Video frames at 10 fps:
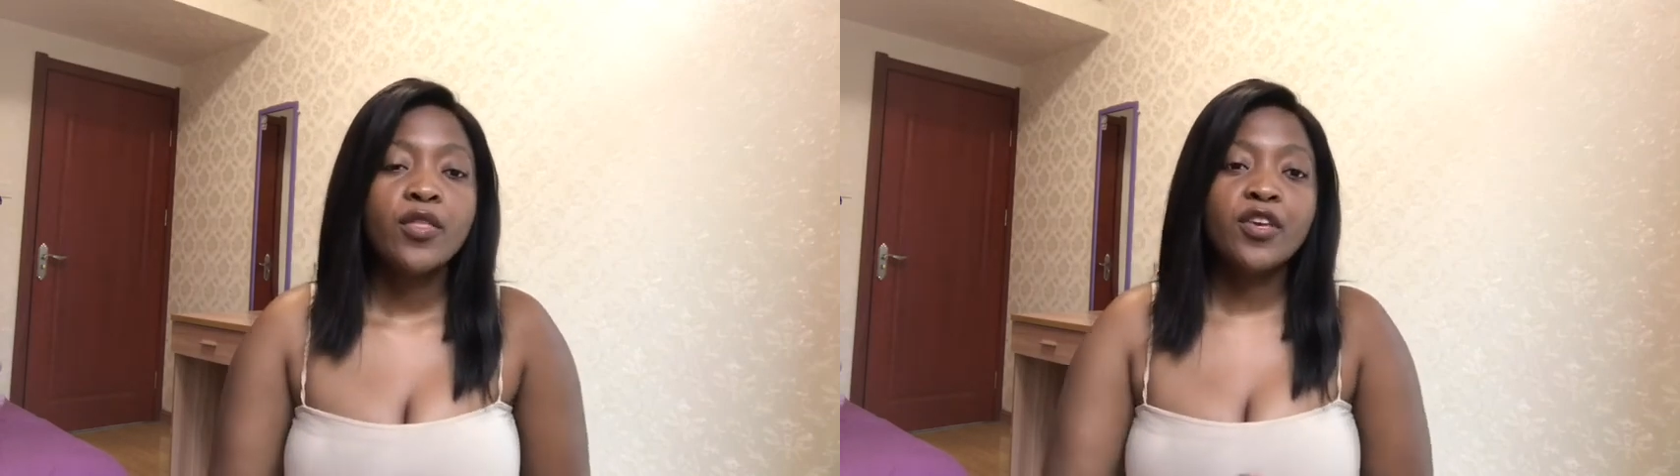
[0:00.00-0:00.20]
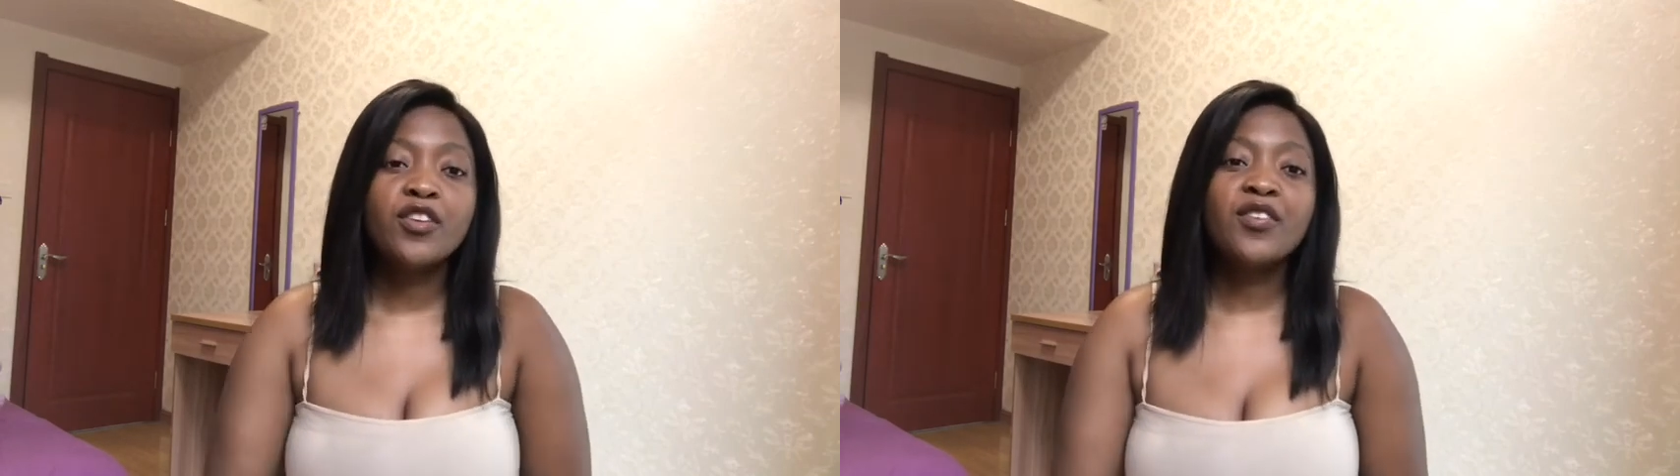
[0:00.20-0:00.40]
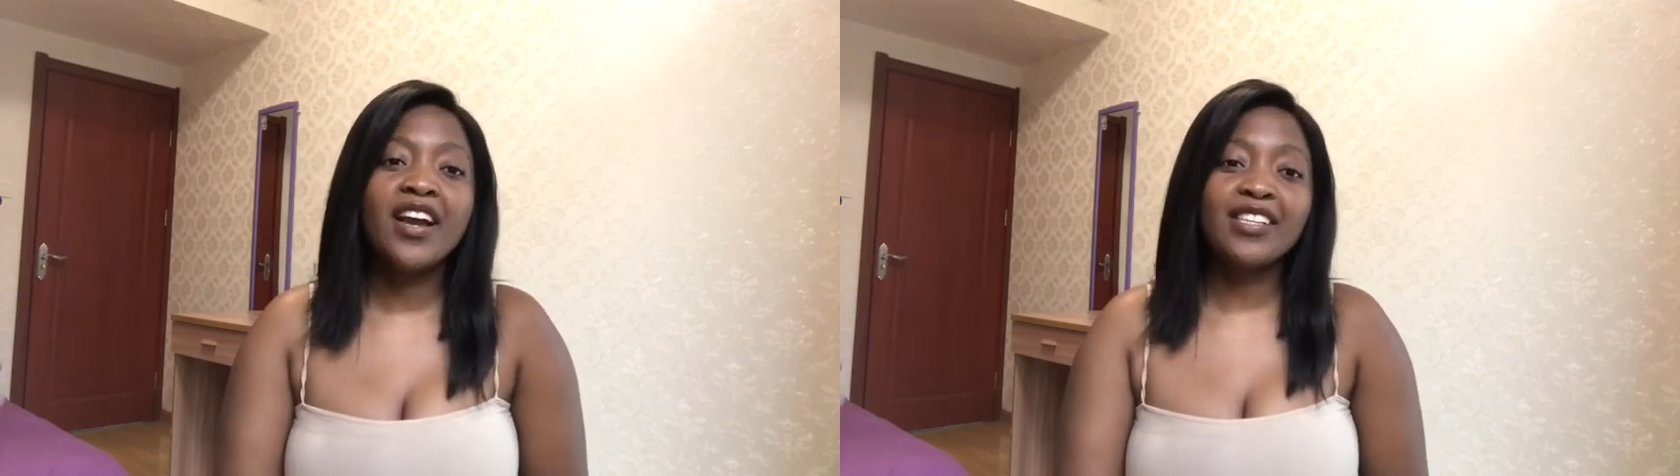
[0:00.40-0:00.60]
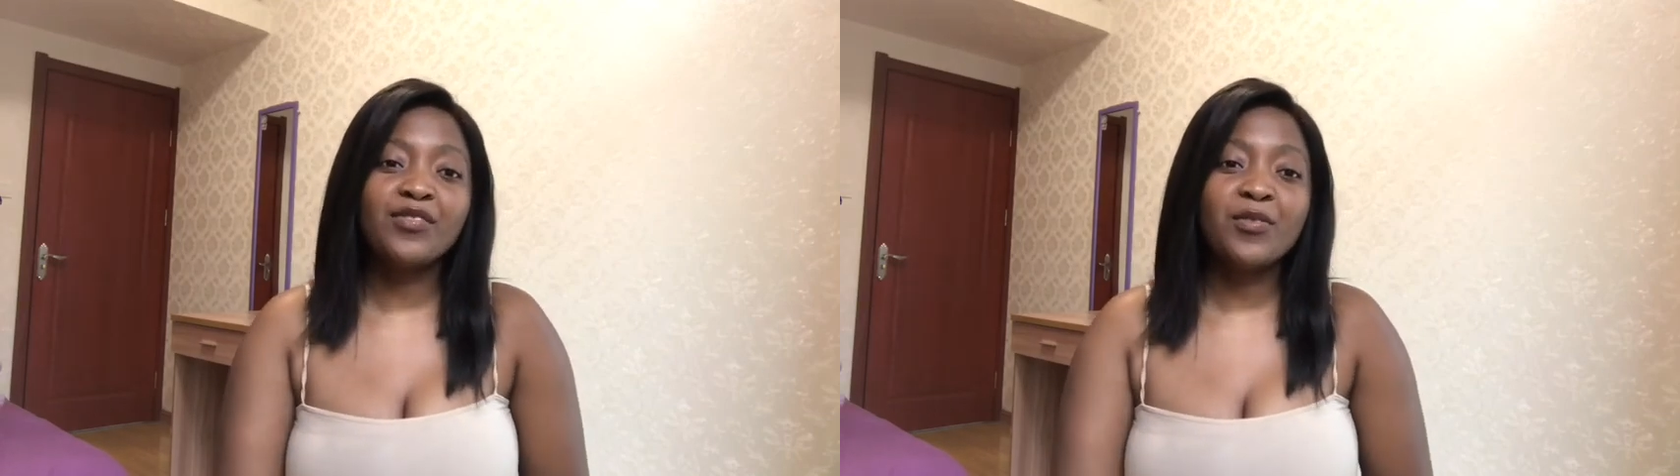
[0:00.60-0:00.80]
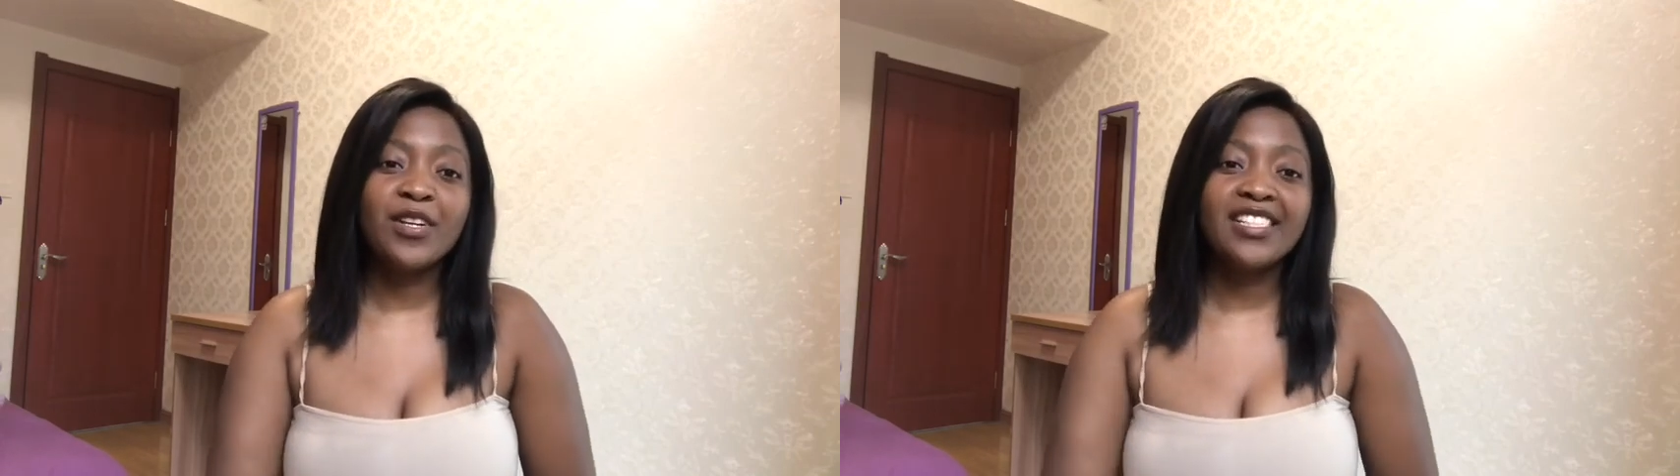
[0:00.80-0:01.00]
Thank you guys
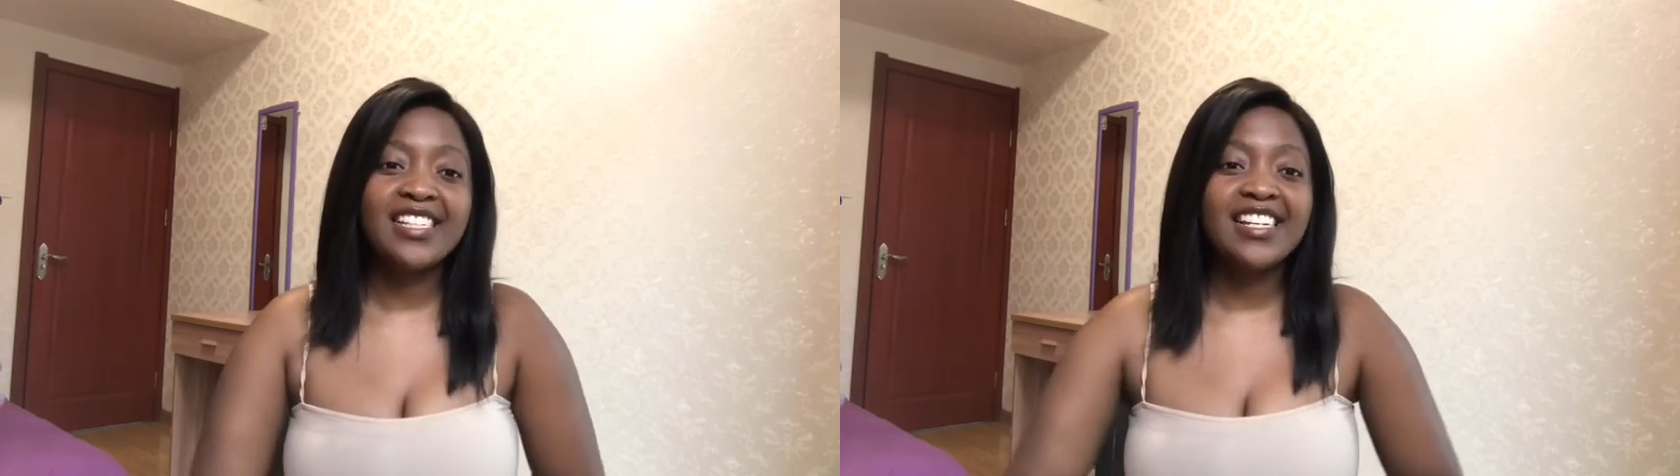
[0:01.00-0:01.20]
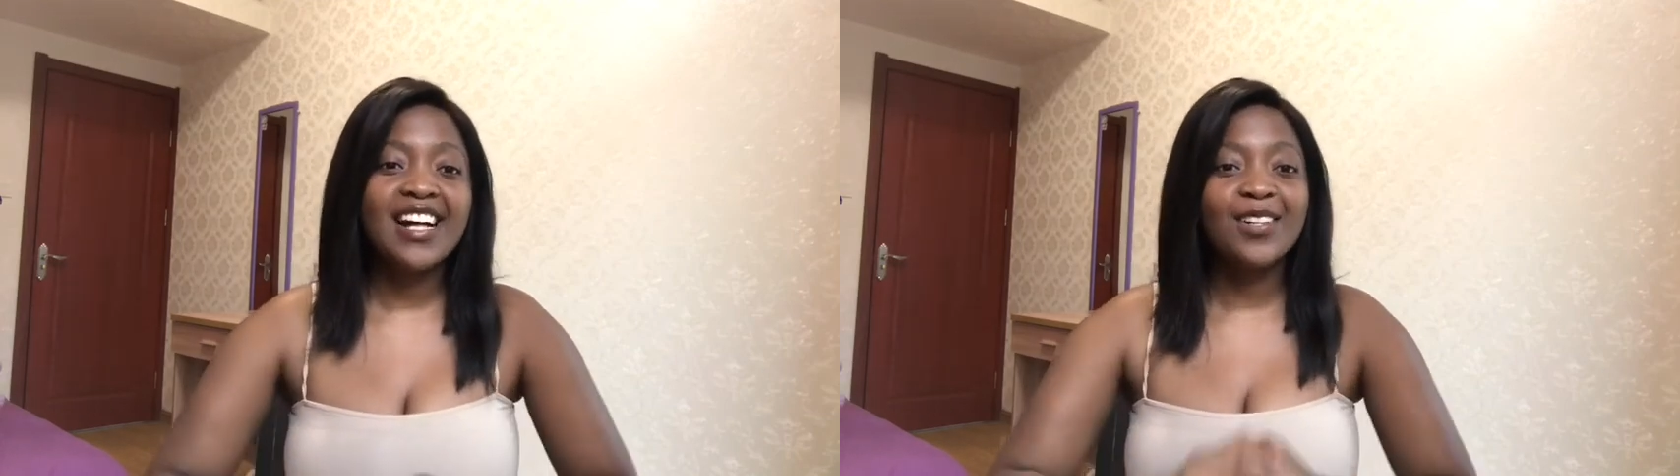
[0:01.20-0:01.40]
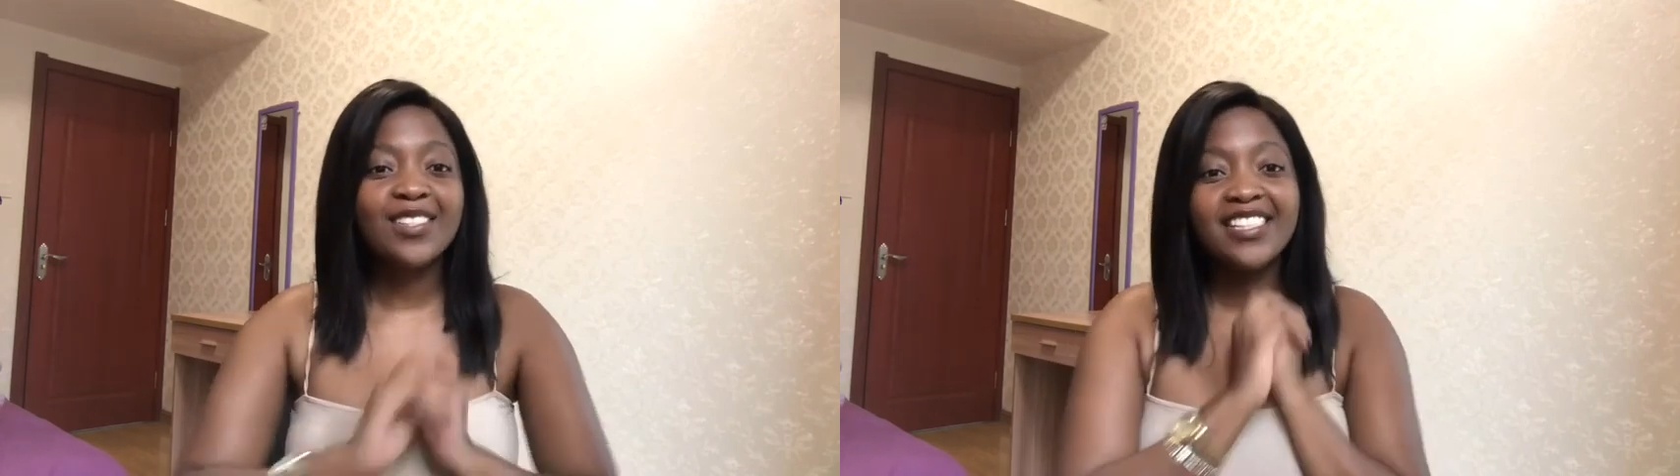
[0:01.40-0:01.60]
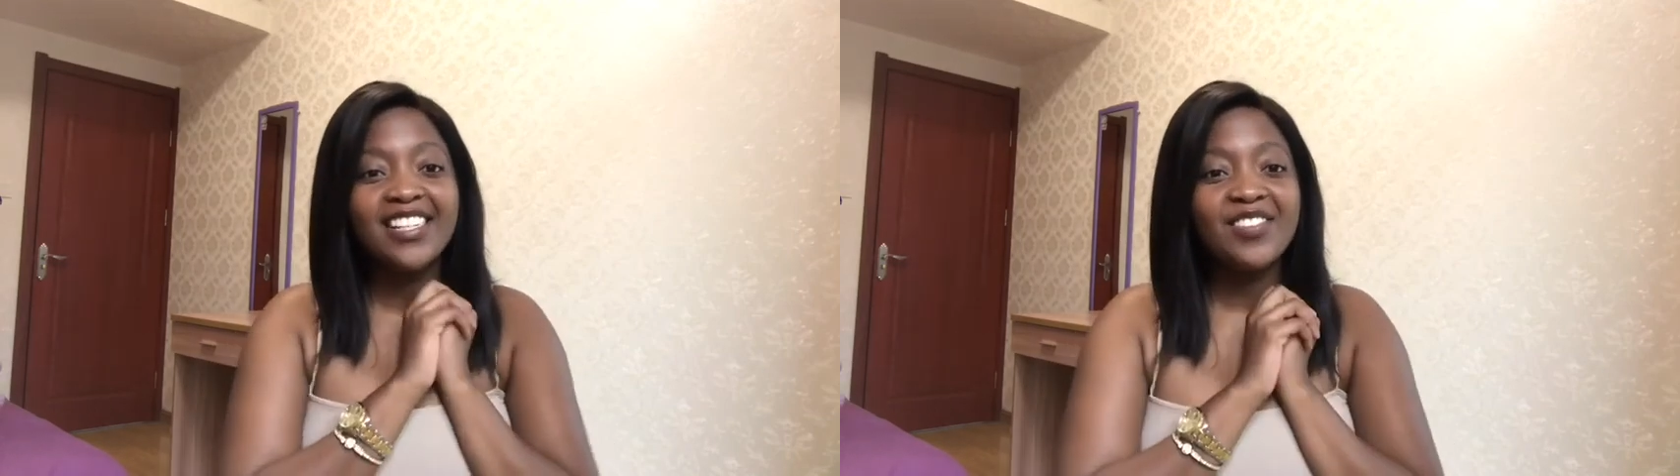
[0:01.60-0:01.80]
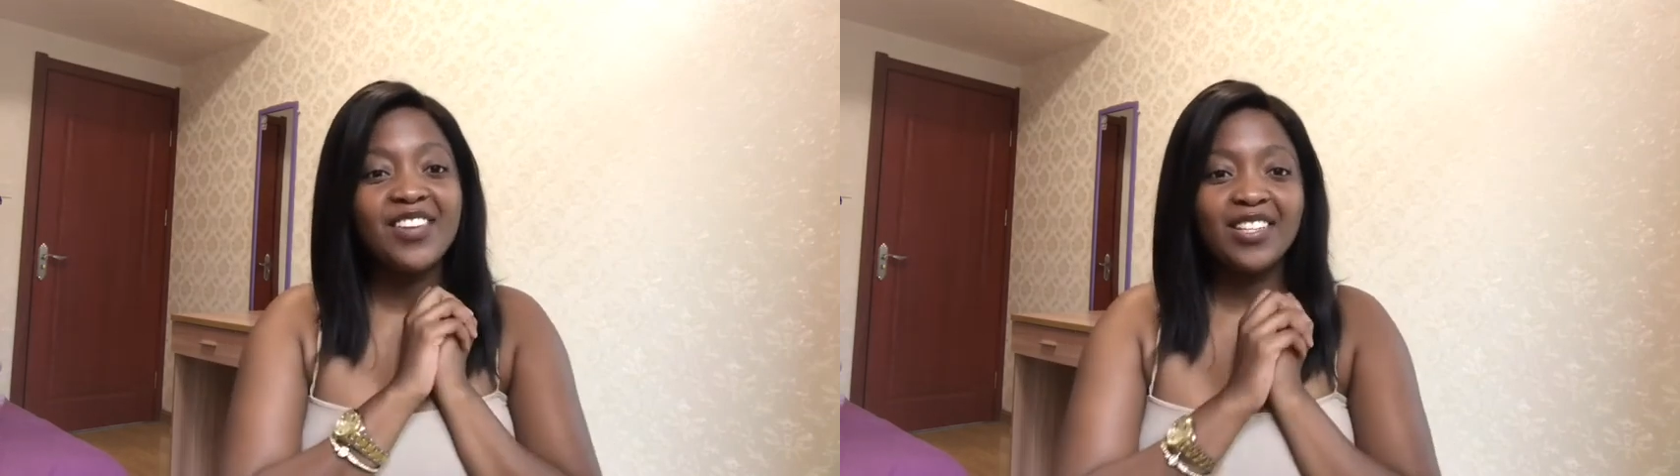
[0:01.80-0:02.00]
for watching. I'll see
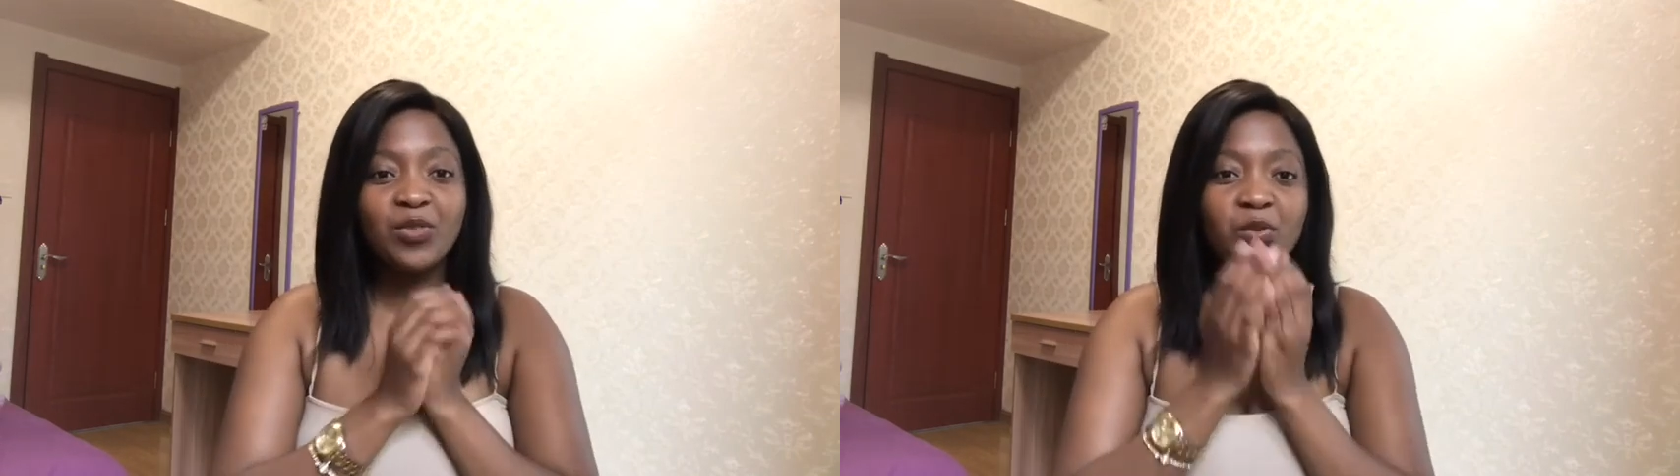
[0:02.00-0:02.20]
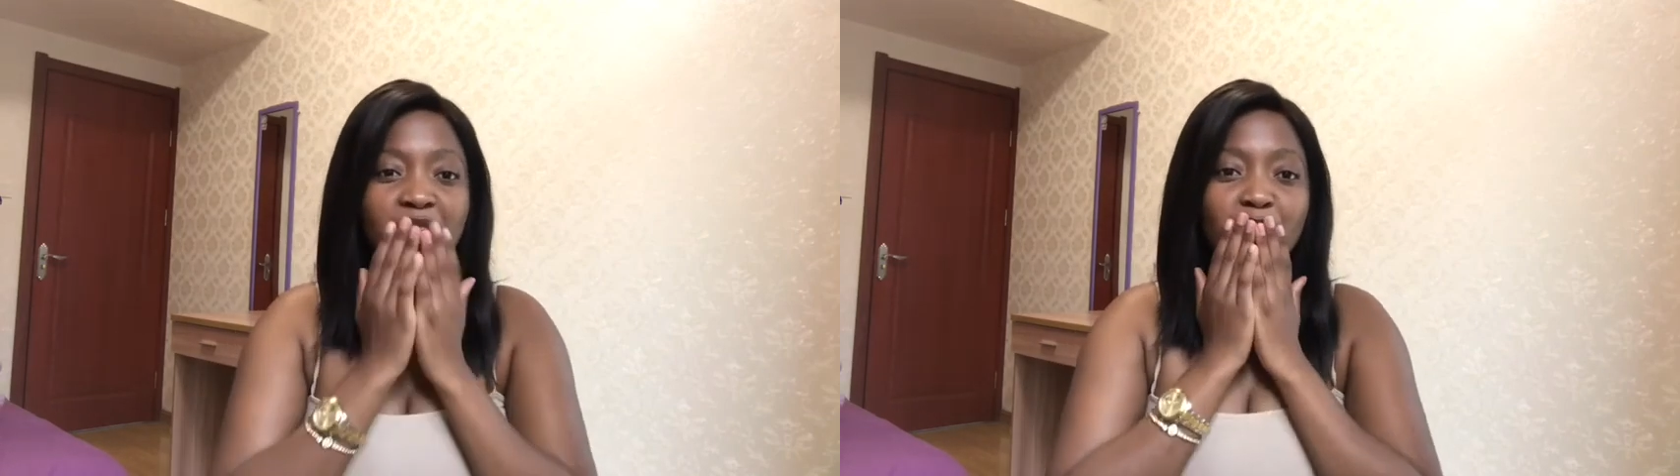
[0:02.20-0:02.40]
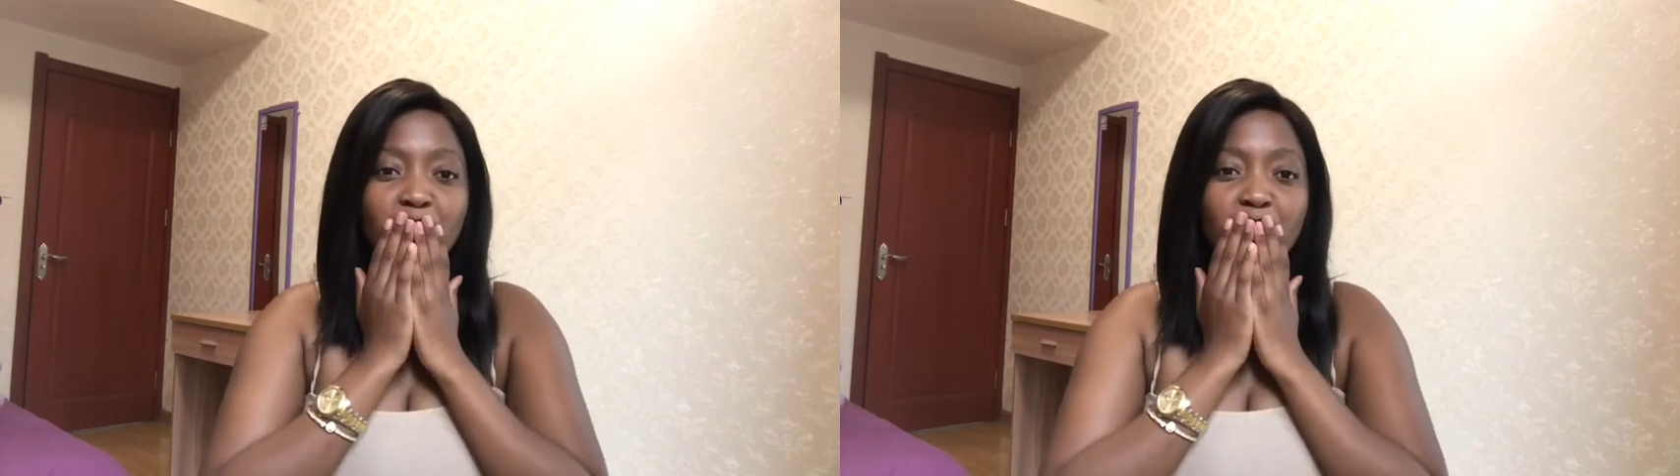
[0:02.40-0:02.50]
you next week.